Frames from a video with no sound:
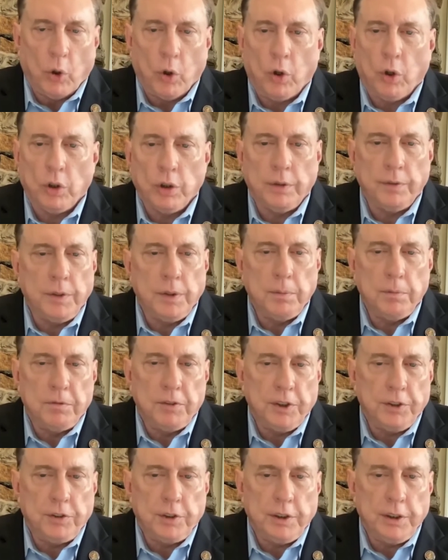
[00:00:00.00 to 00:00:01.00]
All of
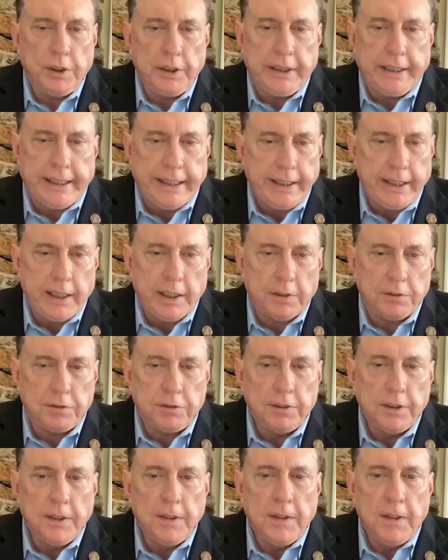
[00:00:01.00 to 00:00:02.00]
them visited
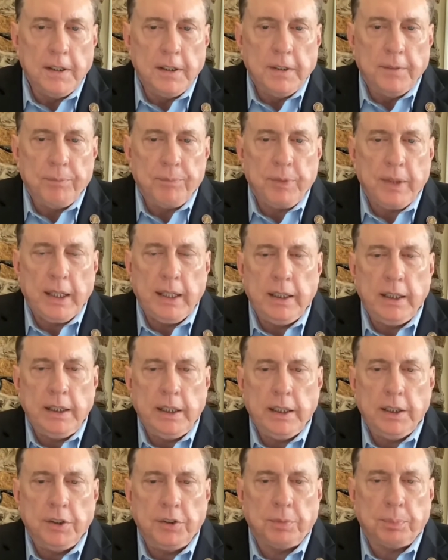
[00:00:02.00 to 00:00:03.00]
Kiev.
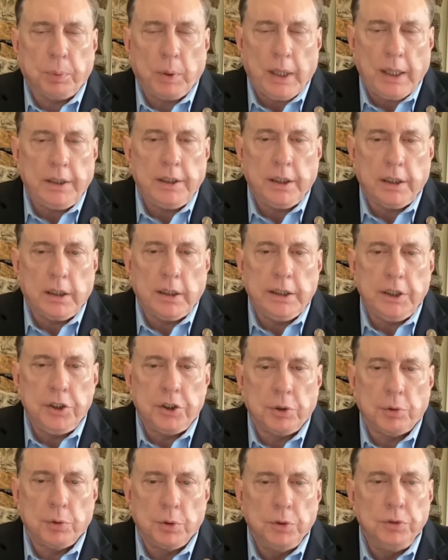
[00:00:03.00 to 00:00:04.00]
It is practically
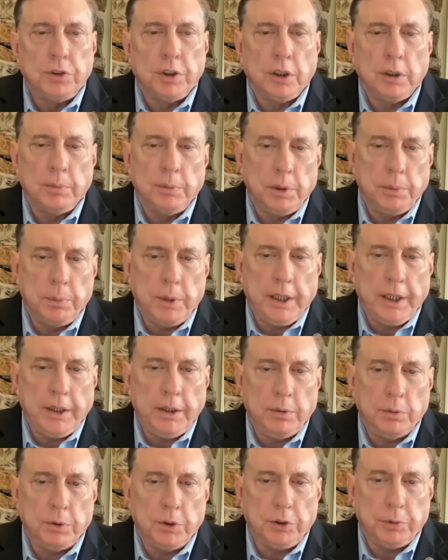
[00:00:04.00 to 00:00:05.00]
Jerusalem in
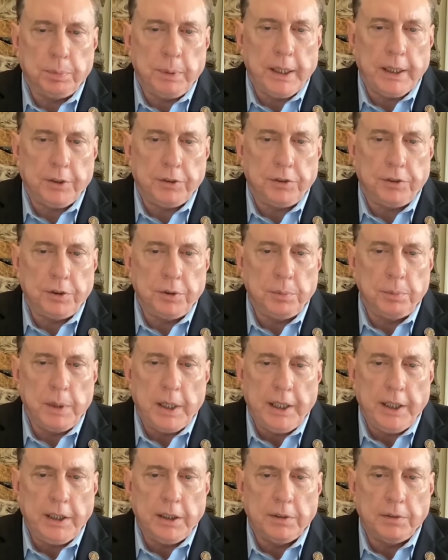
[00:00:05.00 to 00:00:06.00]
many respects to
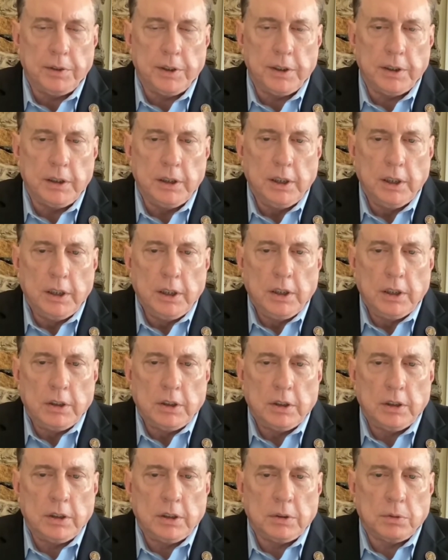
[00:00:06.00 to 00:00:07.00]
many of the
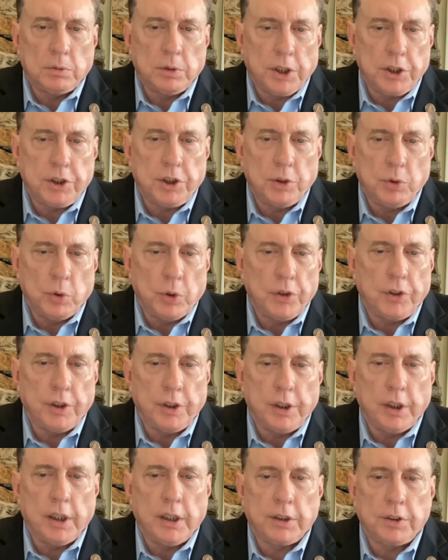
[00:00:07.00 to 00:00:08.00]
Russian
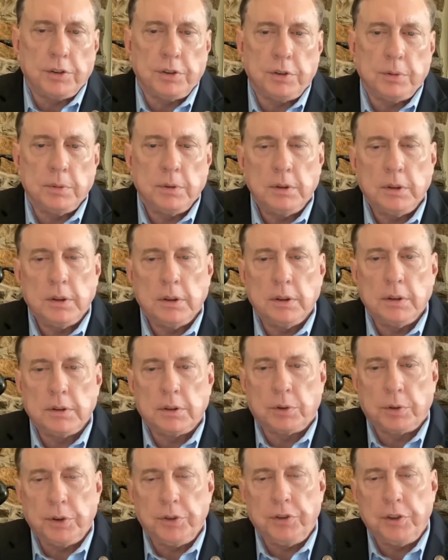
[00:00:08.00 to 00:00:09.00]
Orthodox
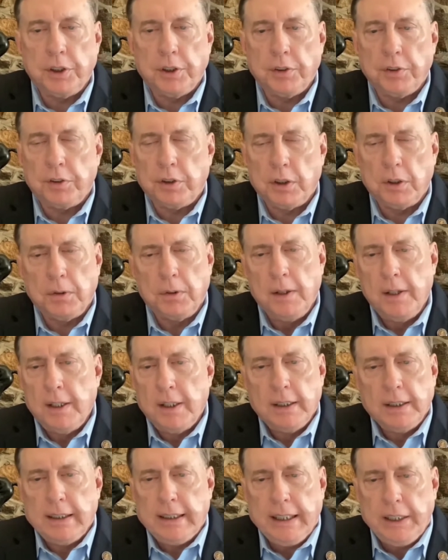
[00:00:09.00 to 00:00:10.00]
Christians. So
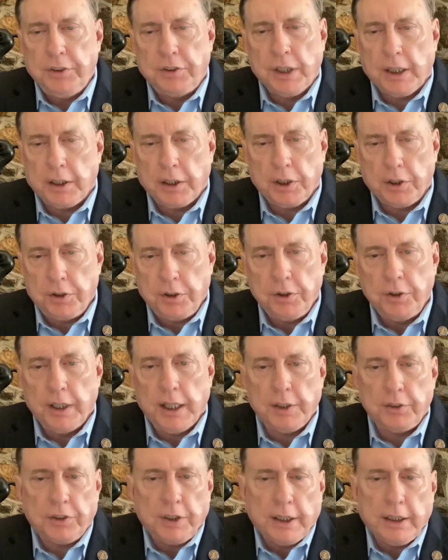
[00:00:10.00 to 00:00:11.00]
he's not going to do
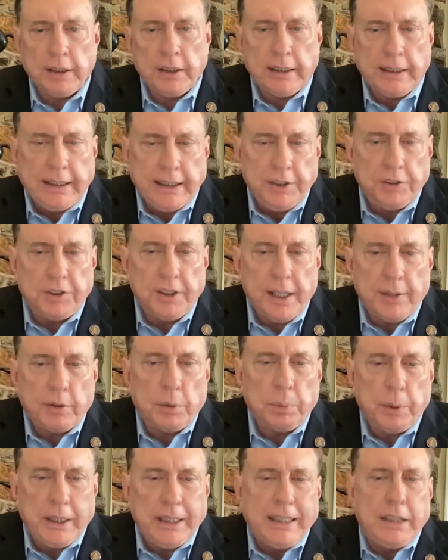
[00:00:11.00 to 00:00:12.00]
that. Secondly, he's
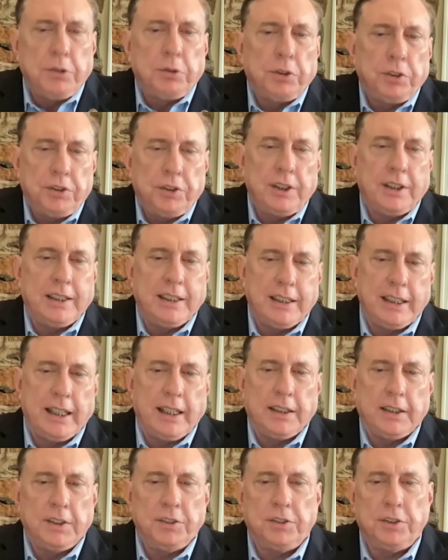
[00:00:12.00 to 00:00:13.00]
never been interested in
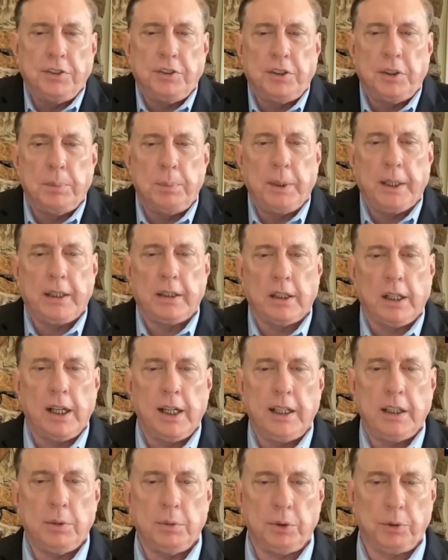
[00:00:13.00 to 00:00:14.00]
that. This is the big
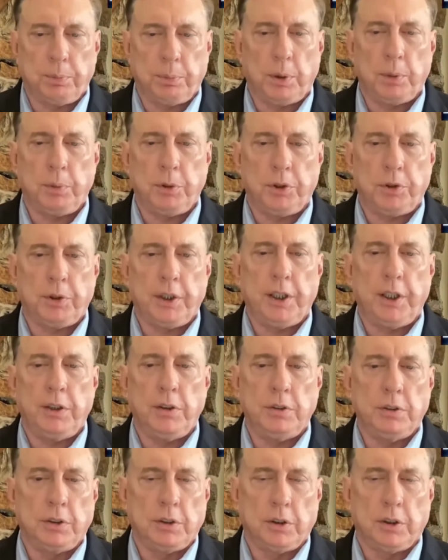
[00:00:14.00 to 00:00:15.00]
lie that was
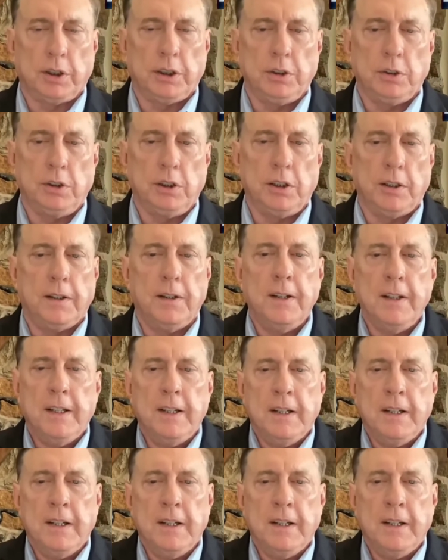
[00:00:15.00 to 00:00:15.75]
perpetrated early on.